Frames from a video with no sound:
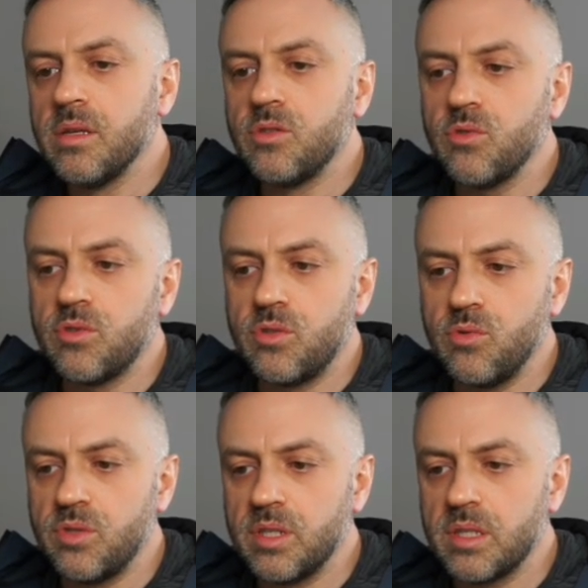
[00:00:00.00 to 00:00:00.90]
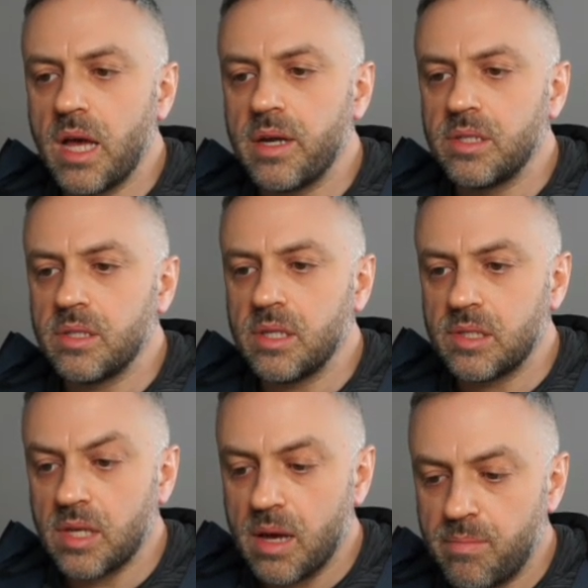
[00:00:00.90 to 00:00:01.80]
So it's using that as an
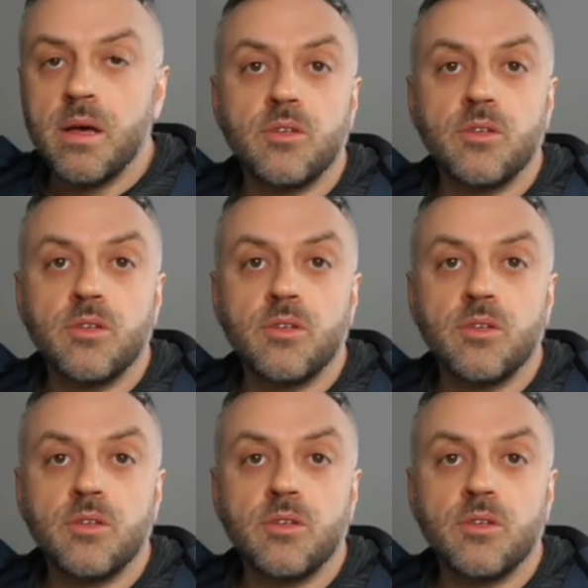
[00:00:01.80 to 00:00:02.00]
example.